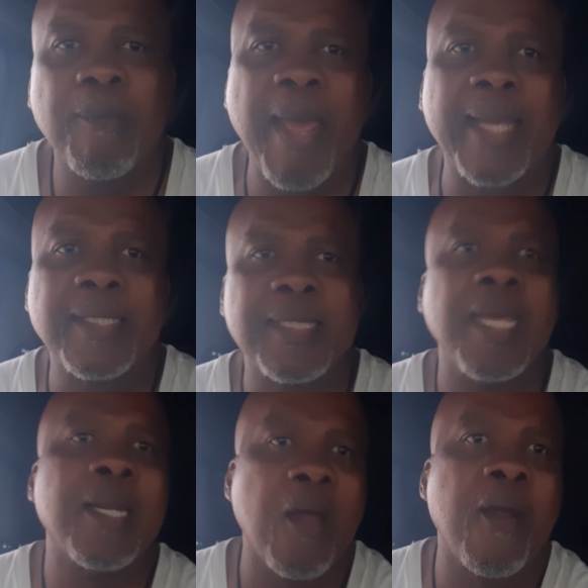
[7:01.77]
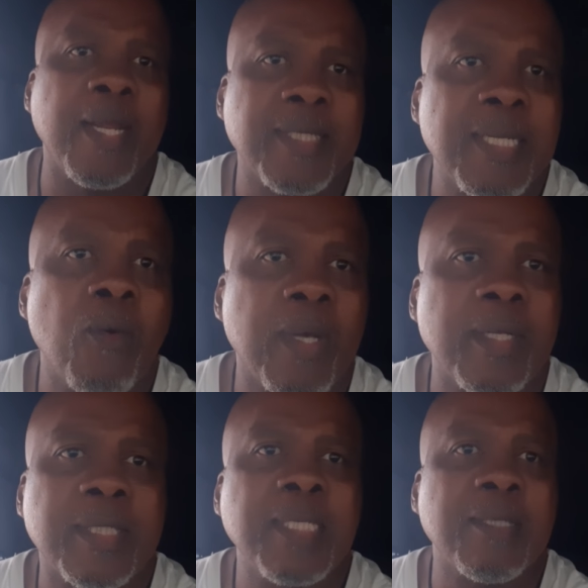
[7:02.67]
back and learn and see
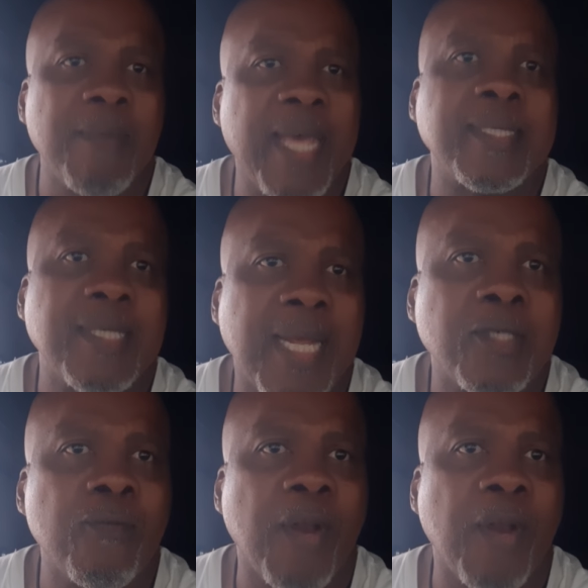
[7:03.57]
some lessons that you've